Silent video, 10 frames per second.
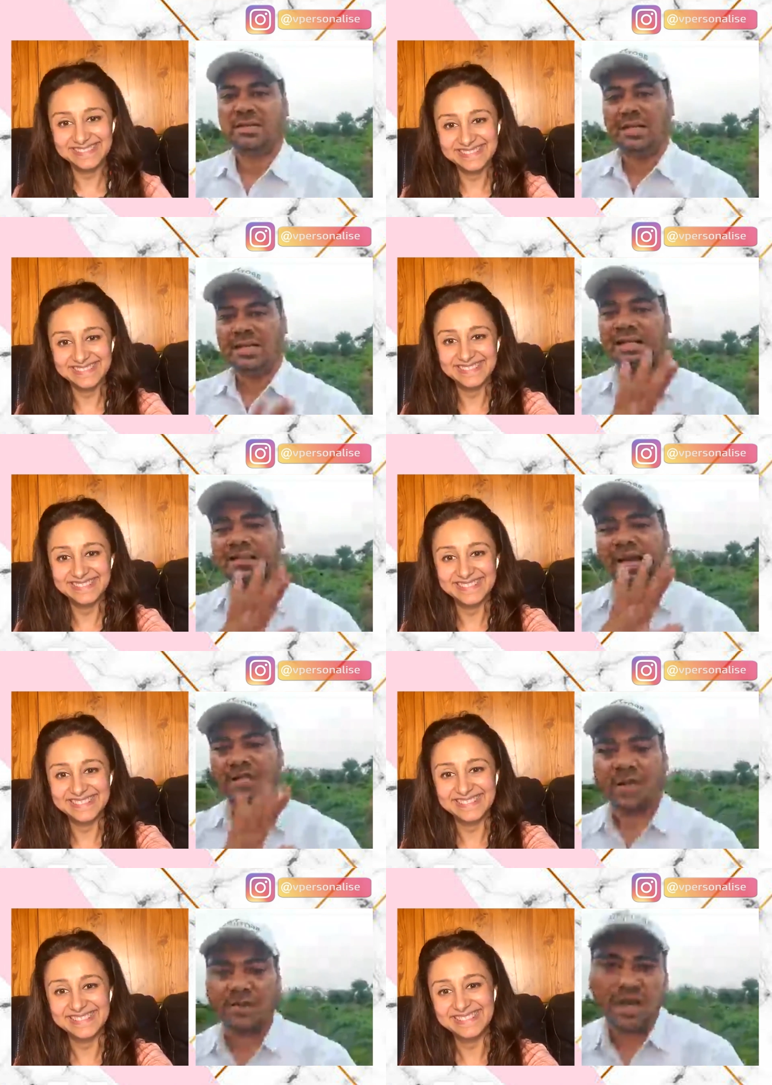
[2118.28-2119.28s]
Speaker 1: Thanks for having
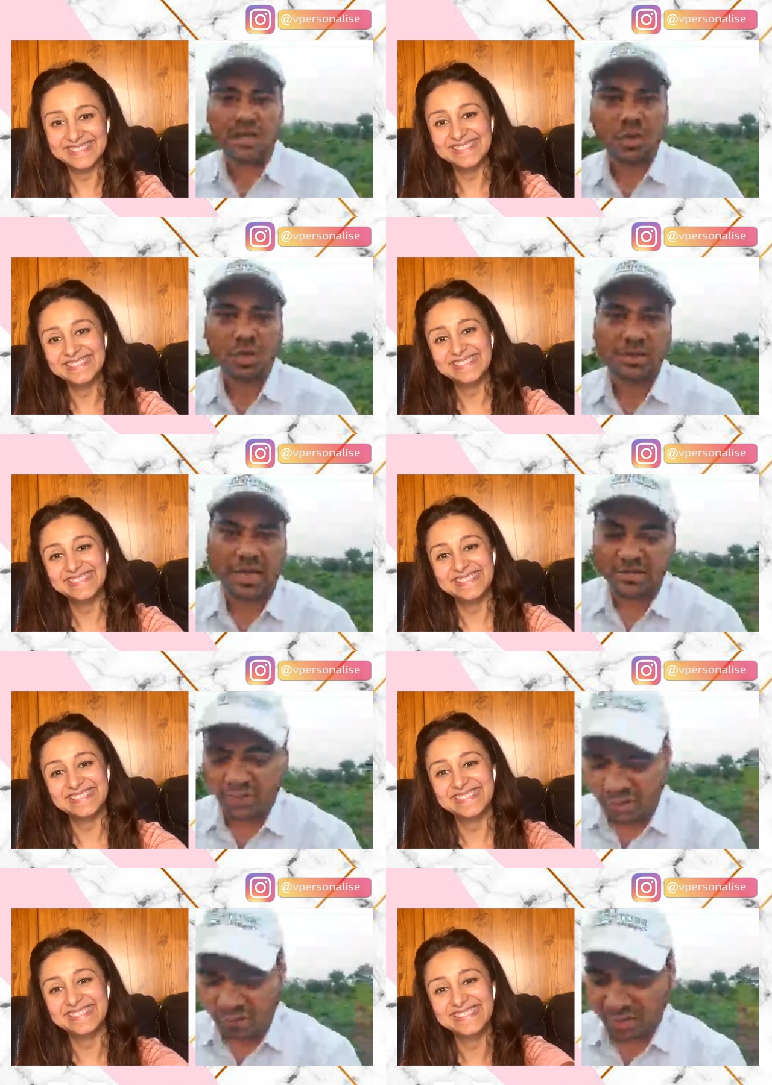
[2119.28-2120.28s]
us over. Thanks for
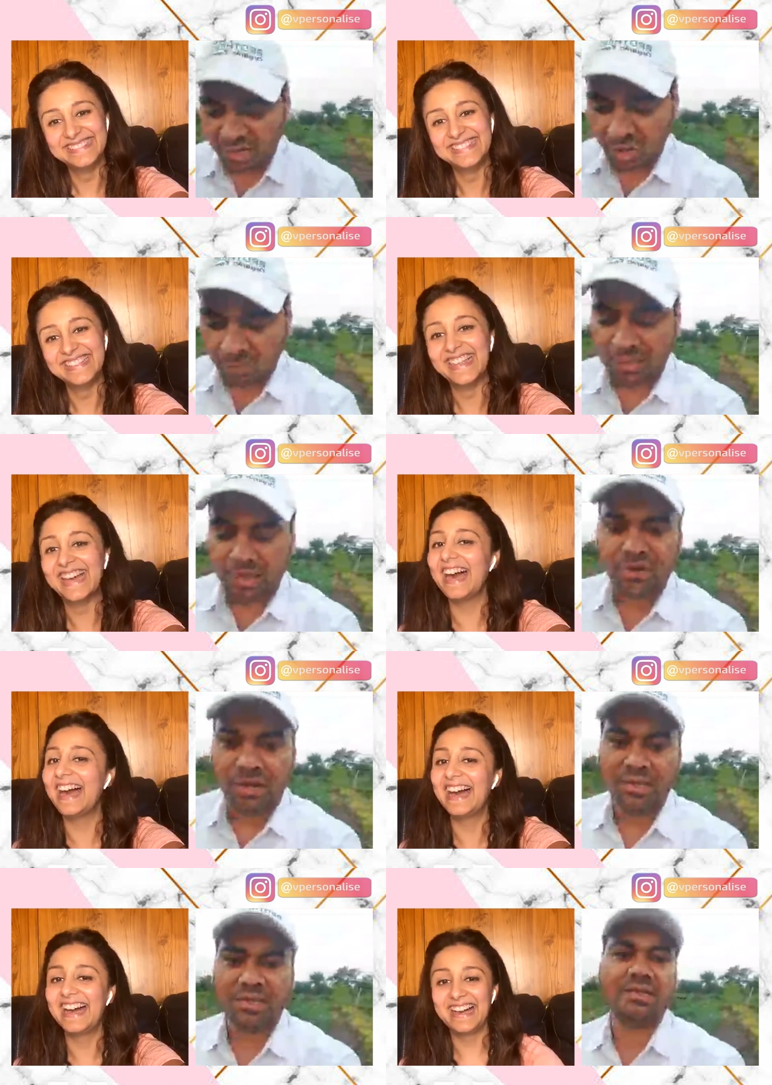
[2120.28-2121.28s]
covering a topic like farming
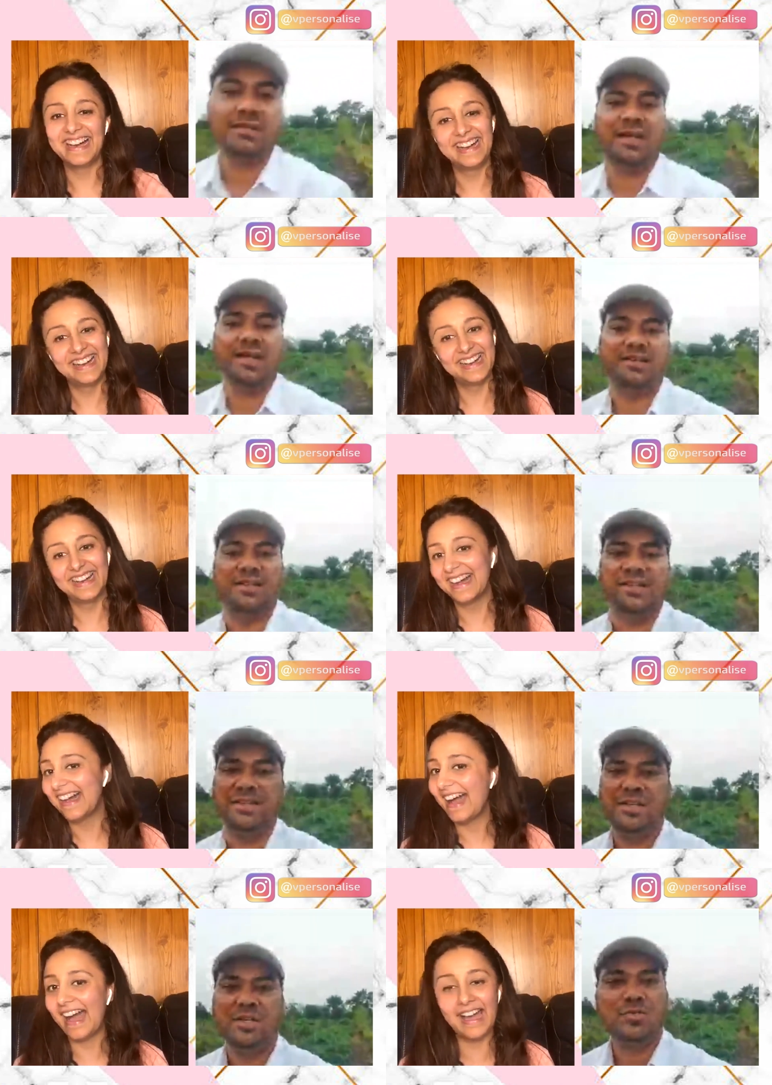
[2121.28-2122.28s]
and uh,
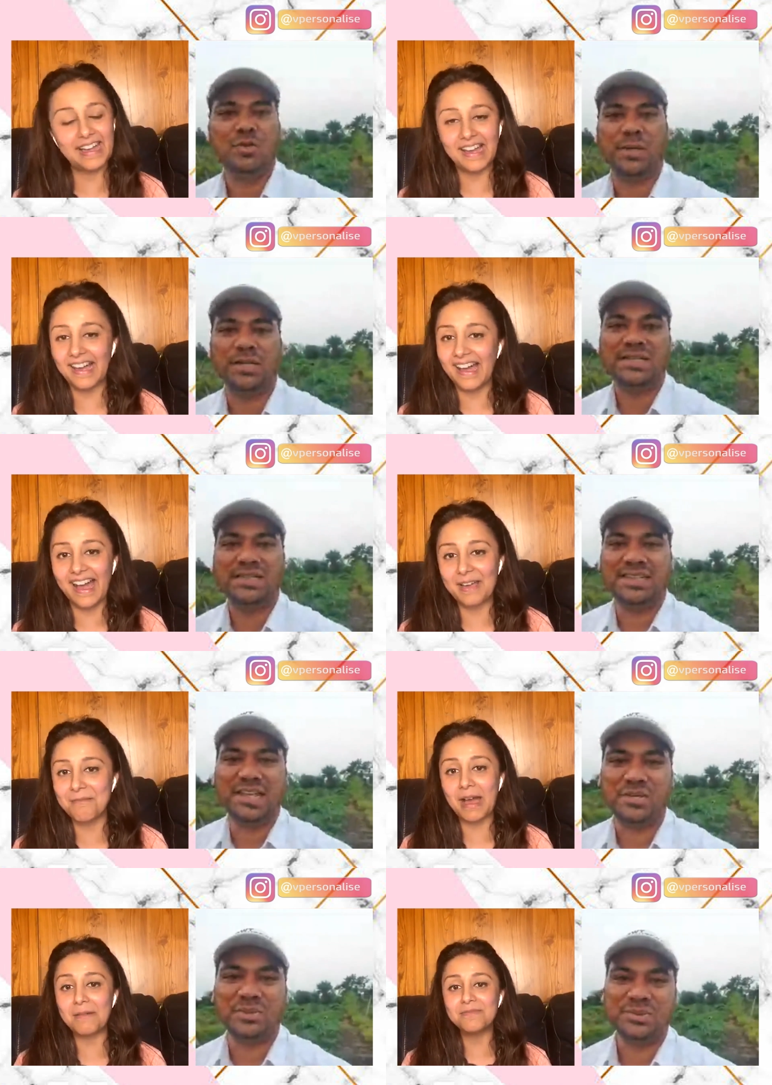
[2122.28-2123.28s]
super. I, thank you. I'm,
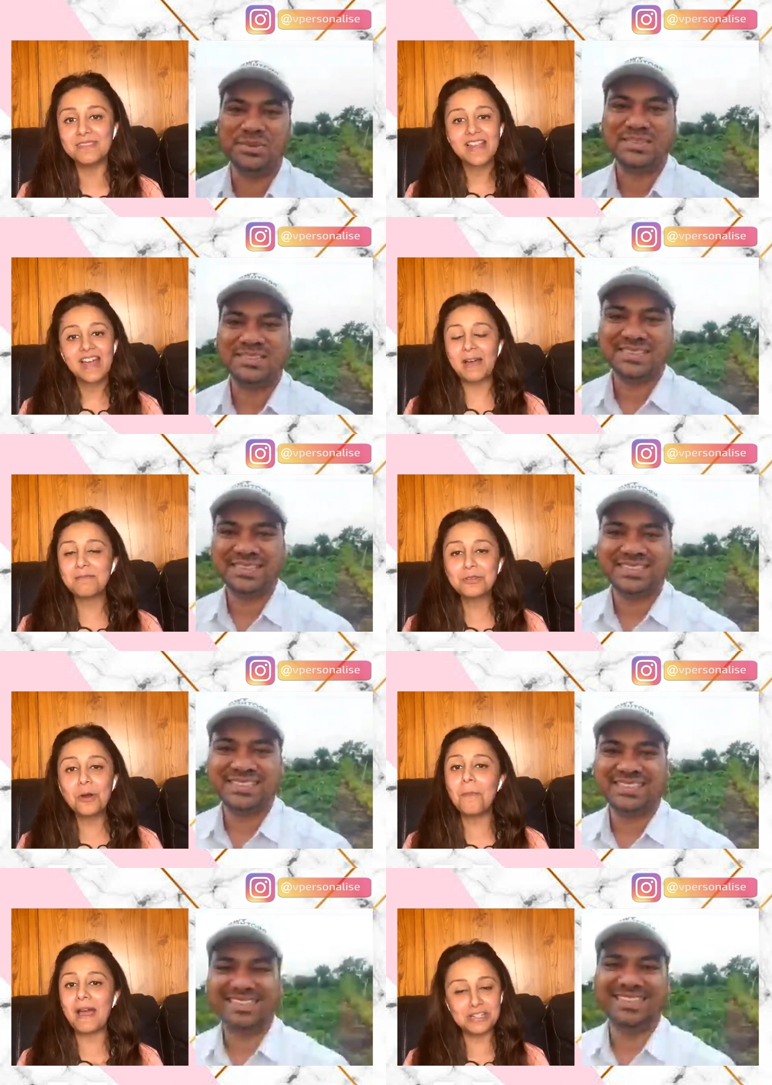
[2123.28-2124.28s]
Speaker 2: I'm so
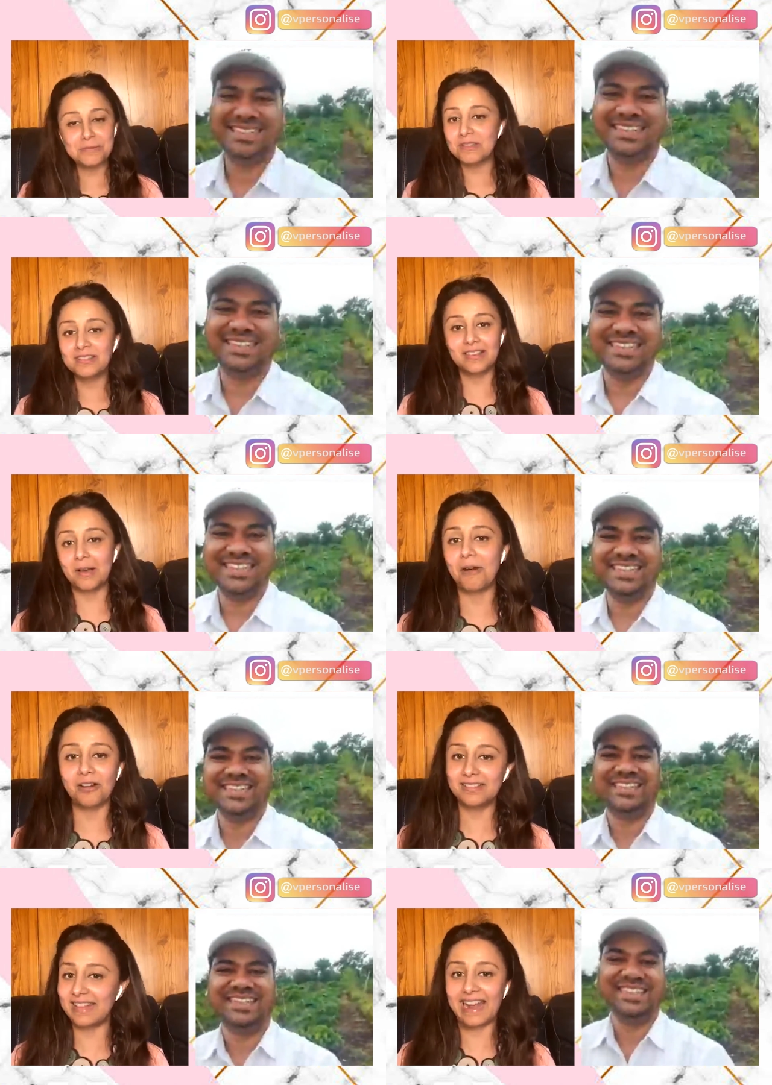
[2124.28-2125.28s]
passionate about
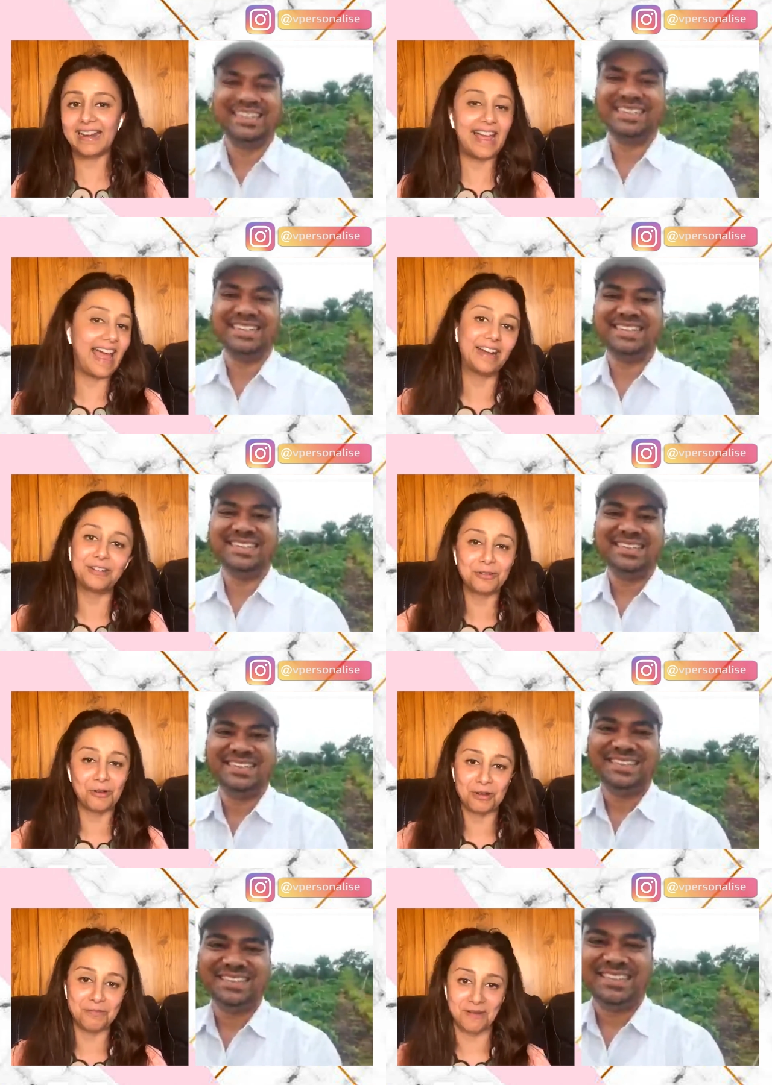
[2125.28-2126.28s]
that. I had to talk
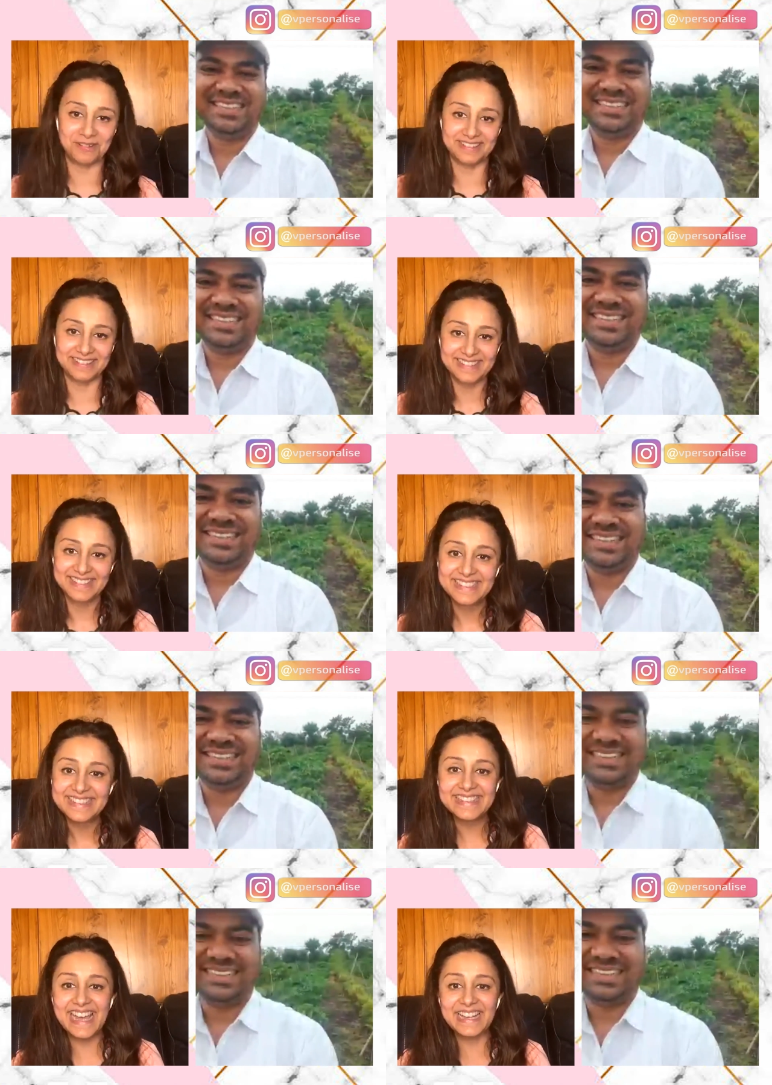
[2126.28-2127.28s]
about it.
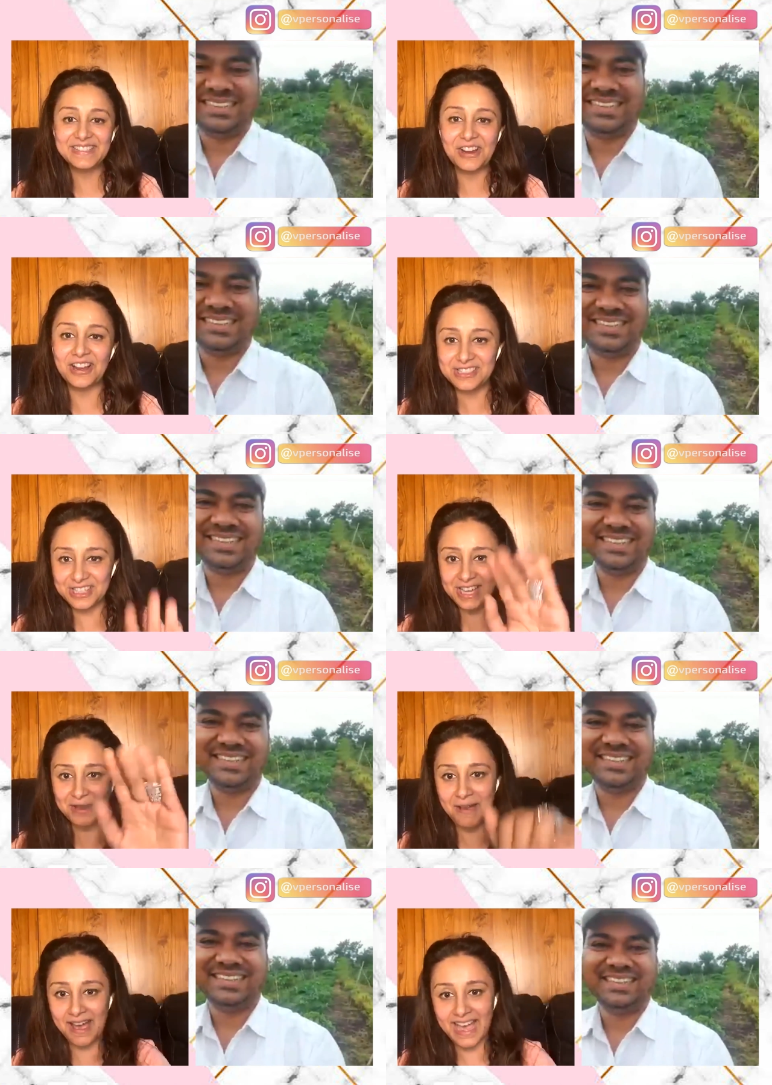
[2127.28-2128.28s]
Thanks a lot, Ajinkya. Bye.
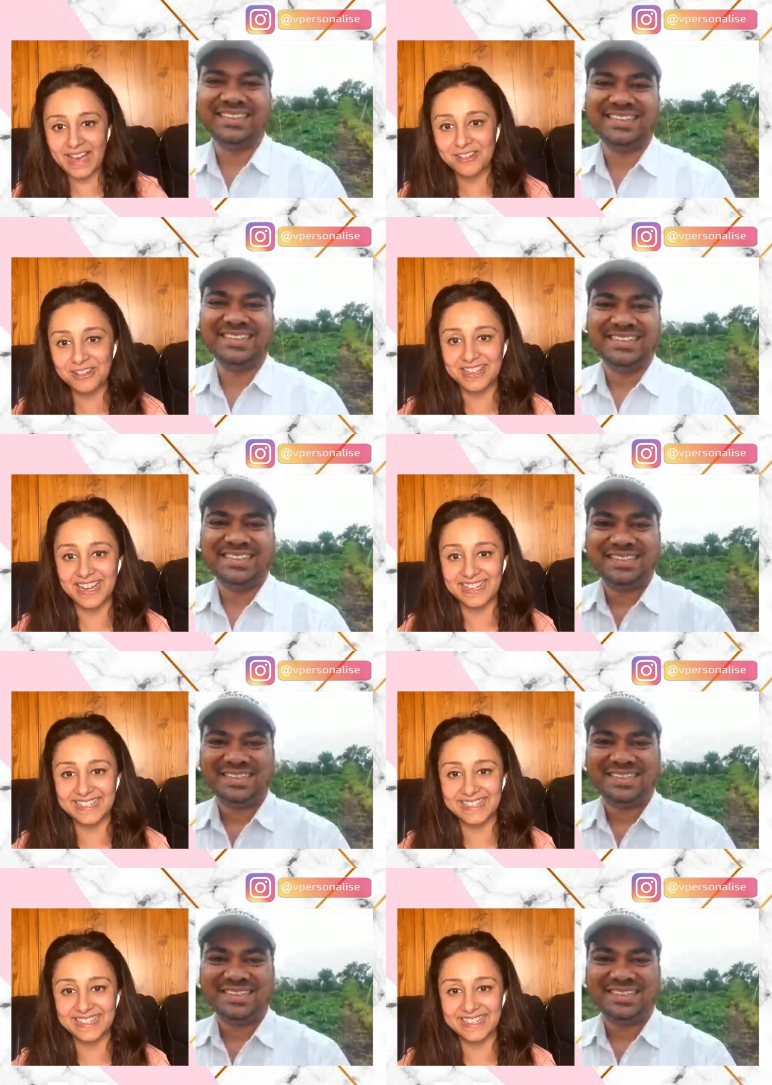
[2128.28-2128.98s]
Have a good night.